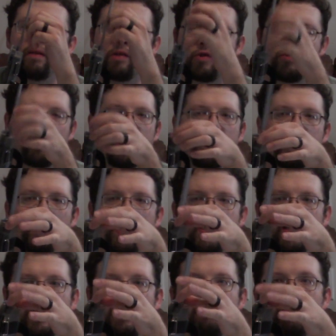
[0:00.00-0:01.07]
string is
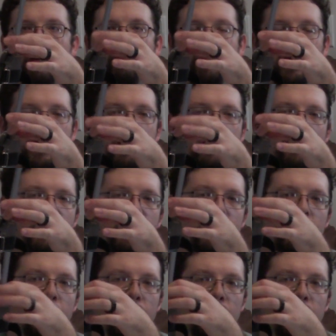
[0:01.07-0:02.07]
basically bumping into this, so it's